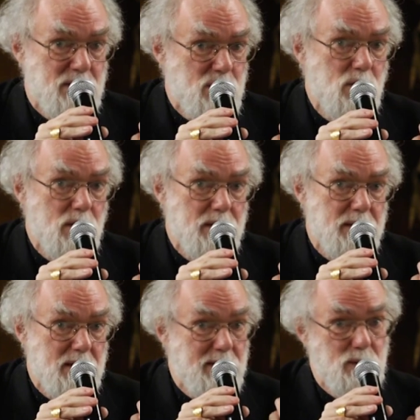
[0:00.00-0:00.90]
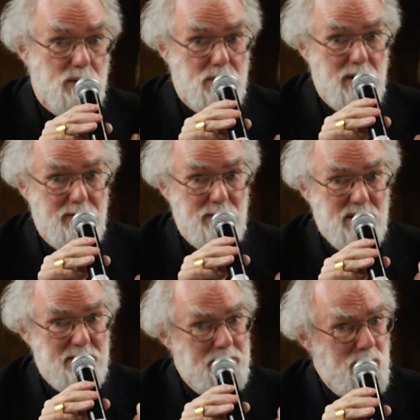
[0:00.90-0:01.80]
the talk that I thought one of the
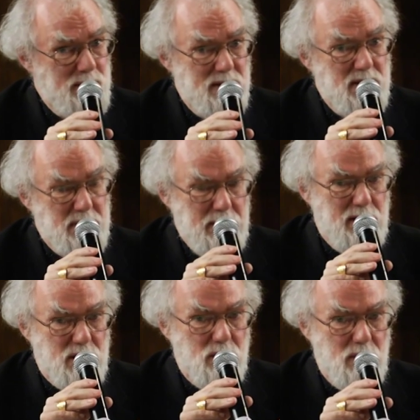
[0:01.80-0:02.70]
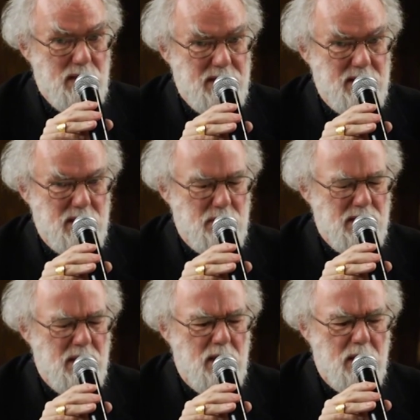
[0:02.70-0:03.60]
most important spiritual questions
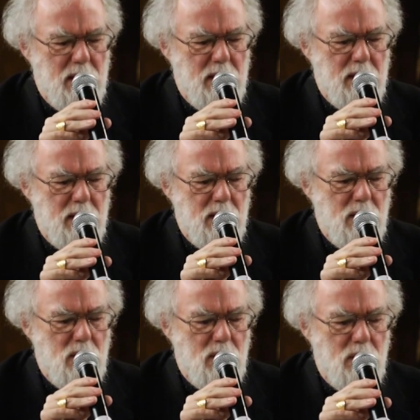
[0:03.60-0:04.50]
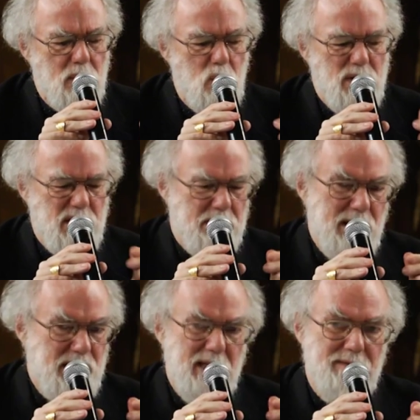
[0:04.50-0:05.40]
was what is
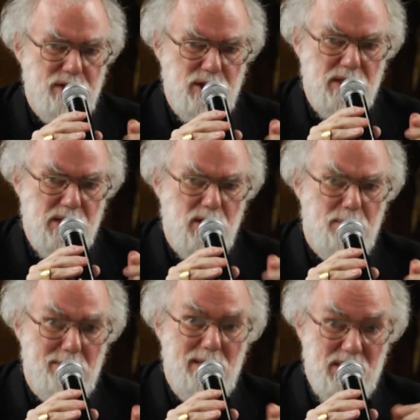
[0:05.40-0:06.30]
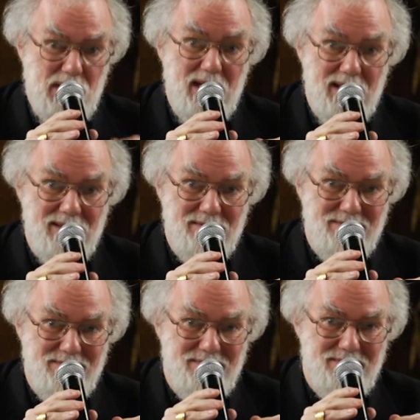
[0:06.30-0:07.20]
my selfishness stopping me seeing?
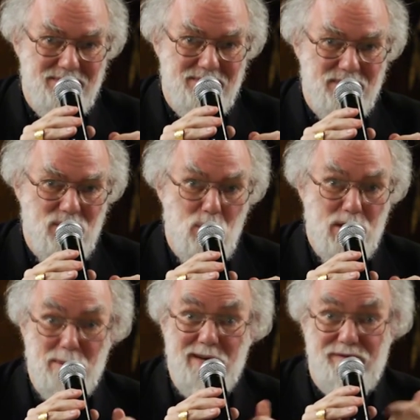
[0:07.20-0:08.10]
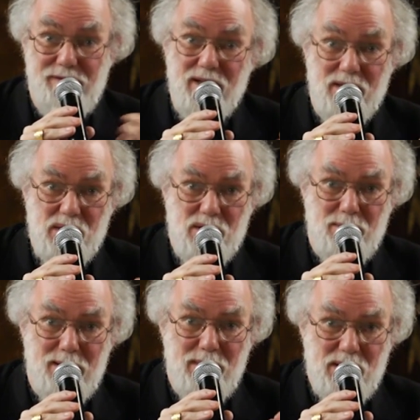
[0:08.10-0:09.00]
Or what are my fears
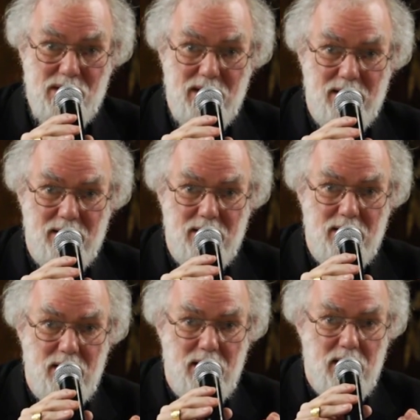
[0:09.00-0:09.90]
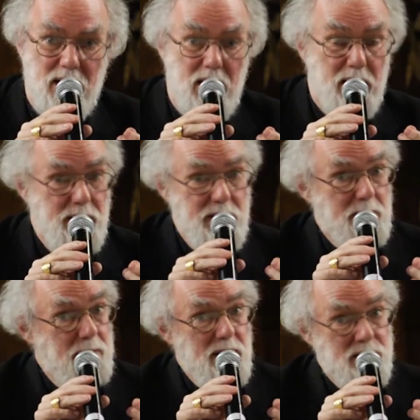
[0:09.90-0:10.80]
stopping me seeing? But I
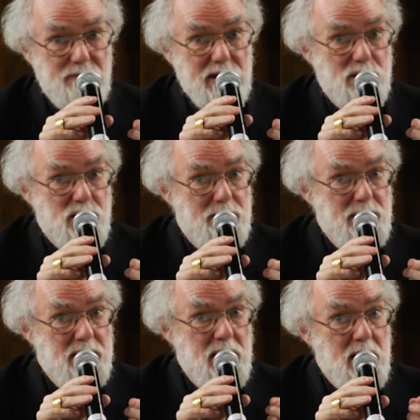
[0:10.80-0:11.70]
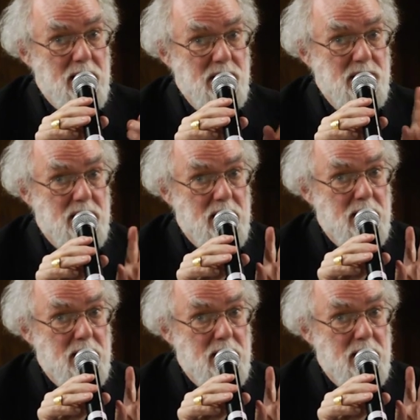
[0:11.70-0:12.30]
think part of leadership is just